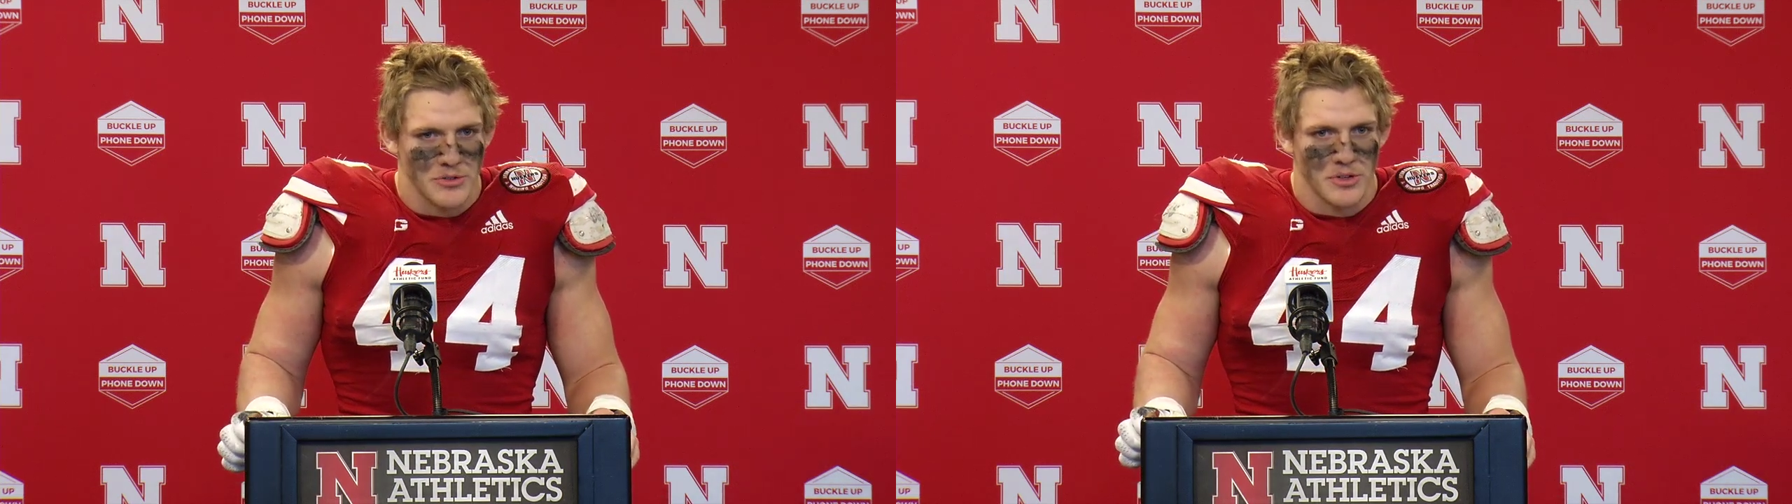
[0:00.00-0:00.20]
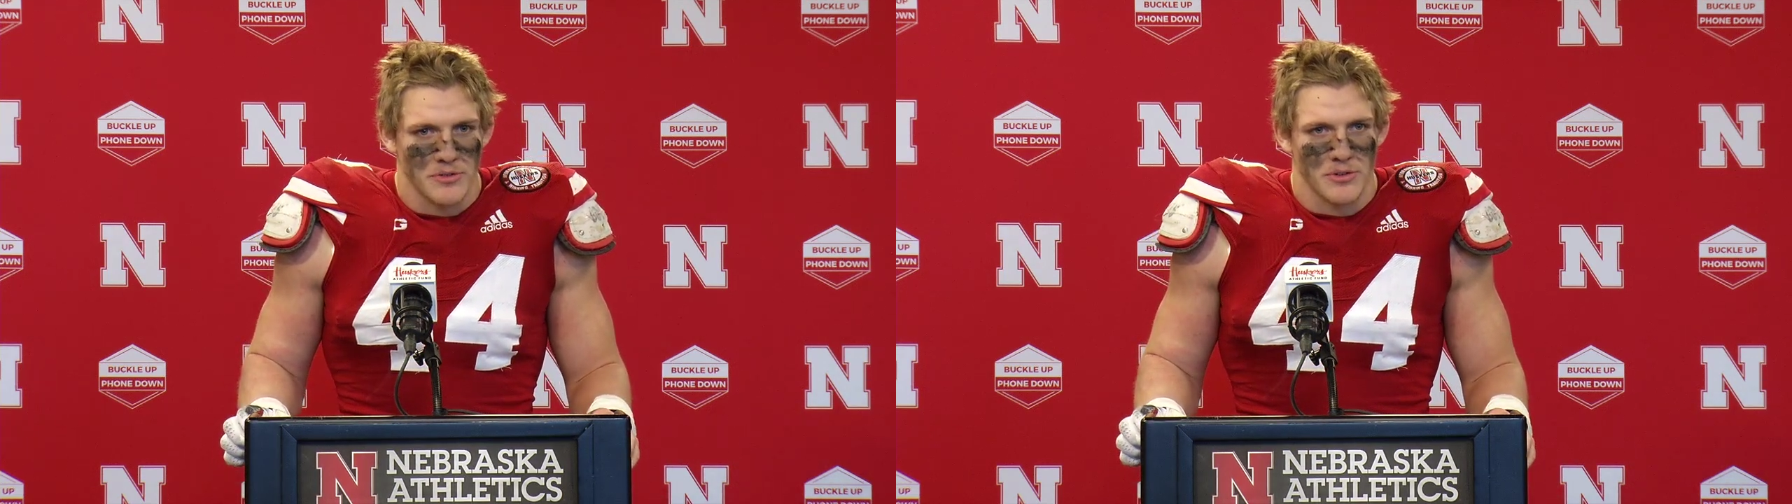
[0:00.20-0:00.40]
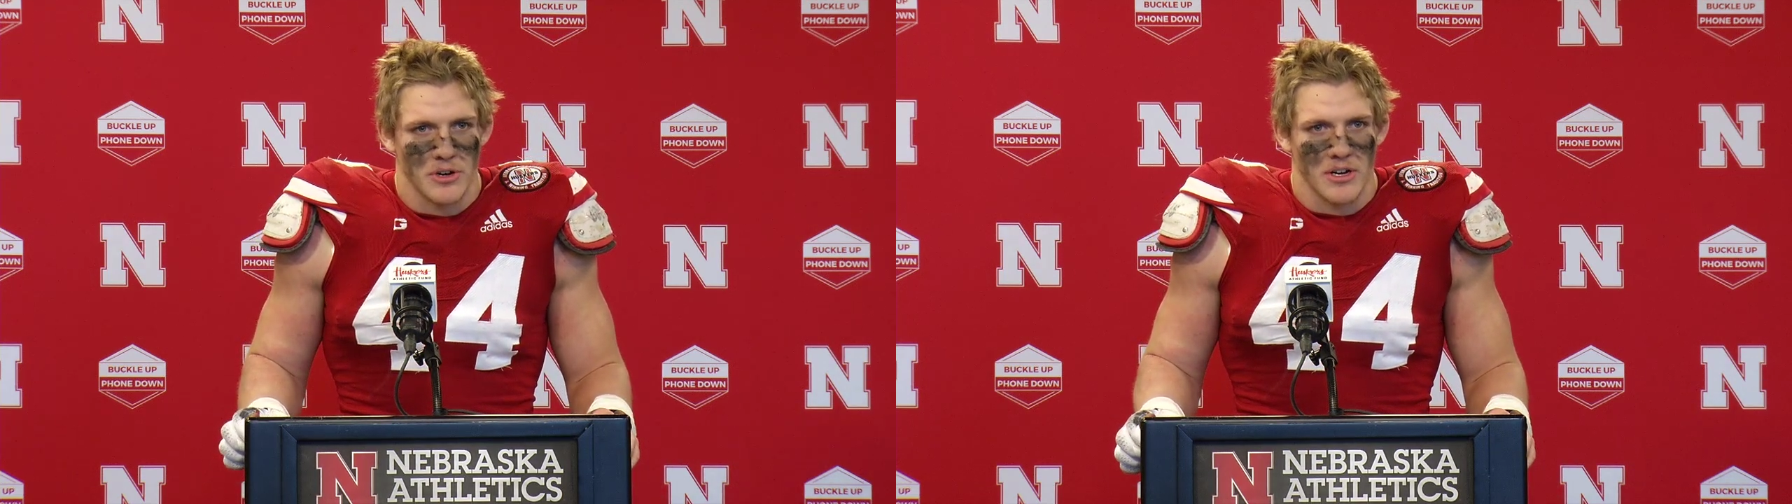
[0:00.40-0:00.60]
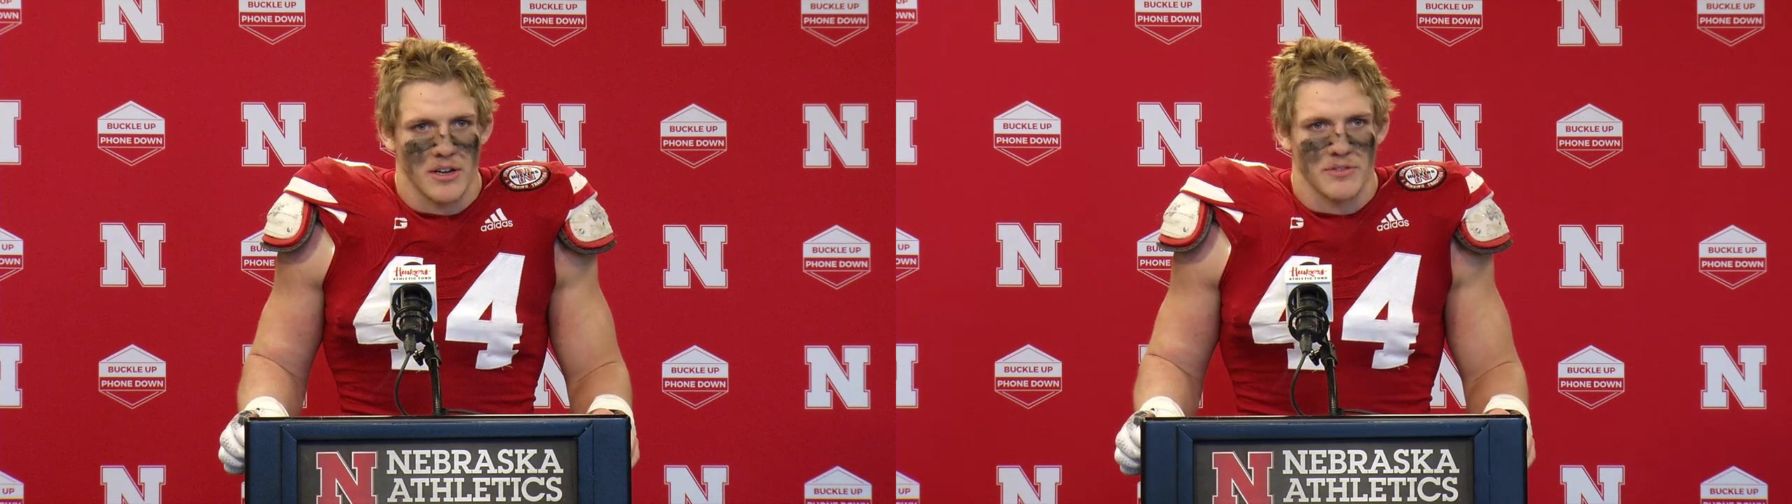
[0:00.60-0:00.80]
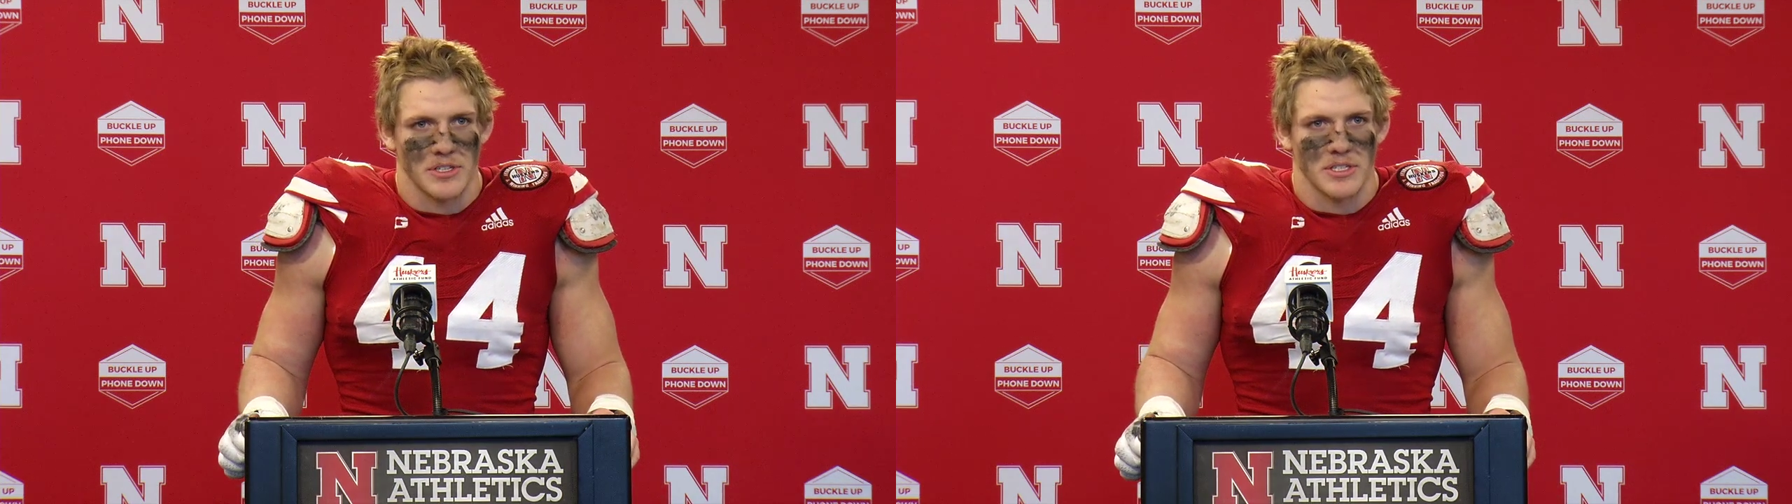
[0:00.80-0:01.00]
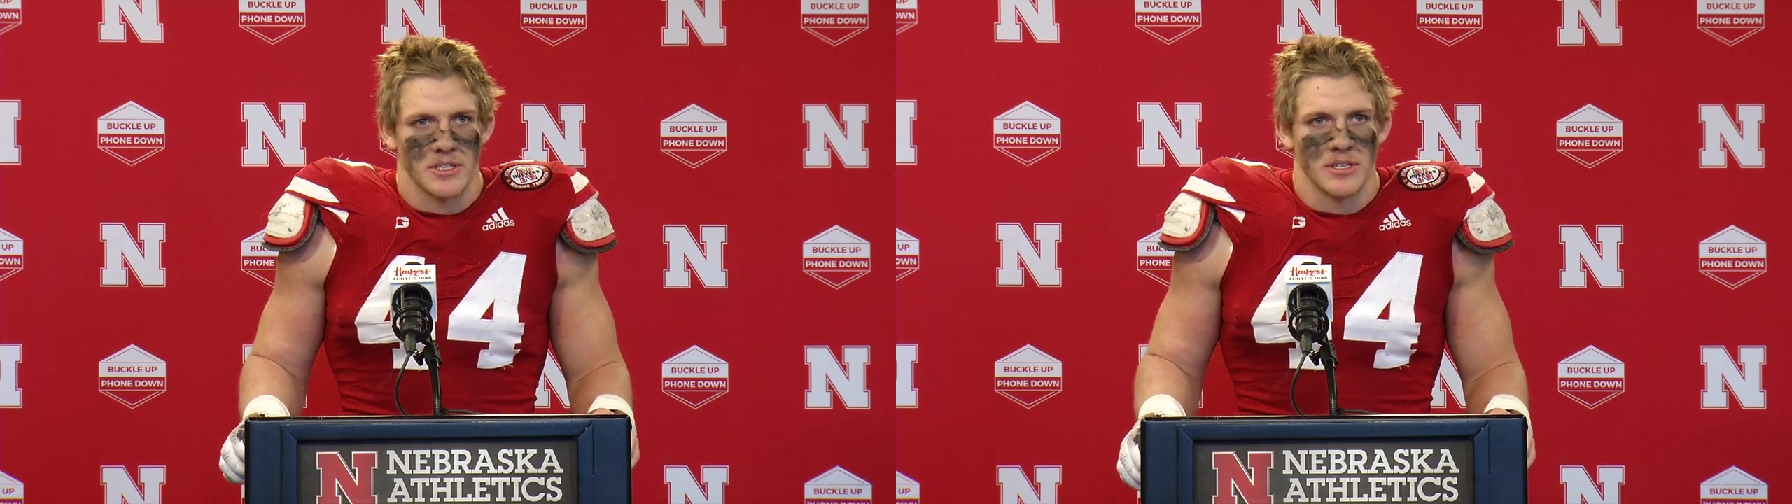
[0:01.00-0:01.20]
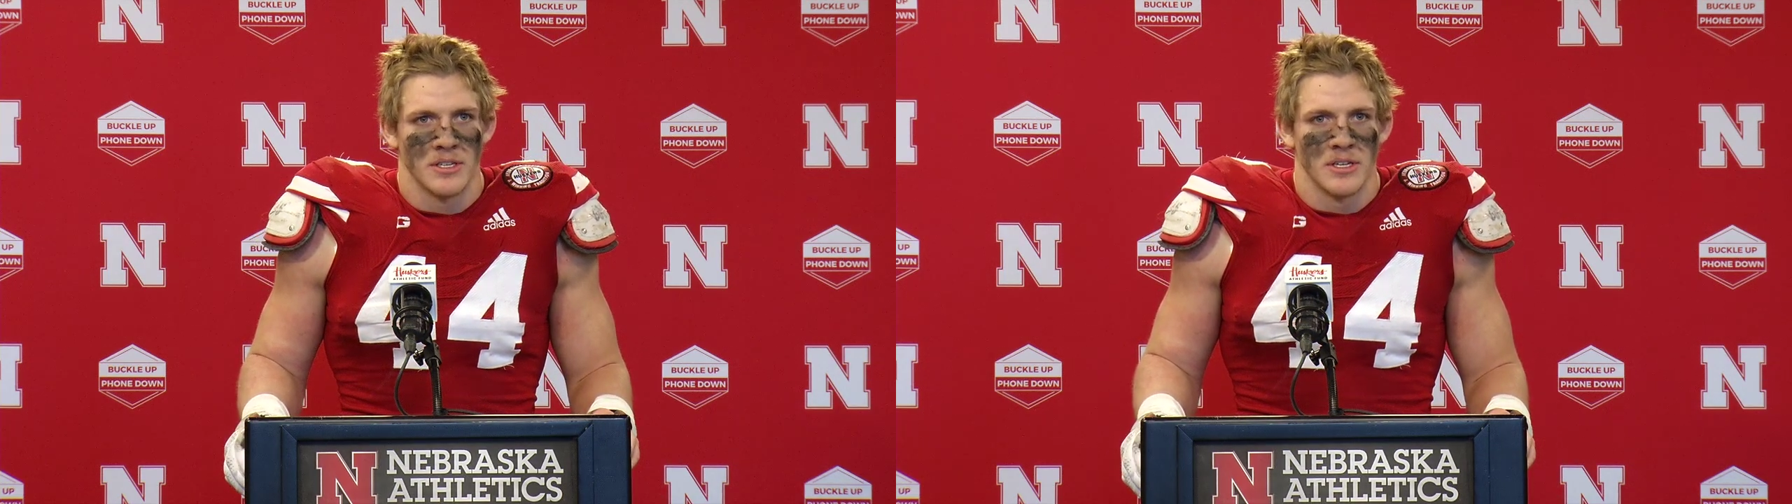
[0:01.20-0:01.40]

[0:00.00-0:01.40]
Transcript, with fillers: drill for our offense. And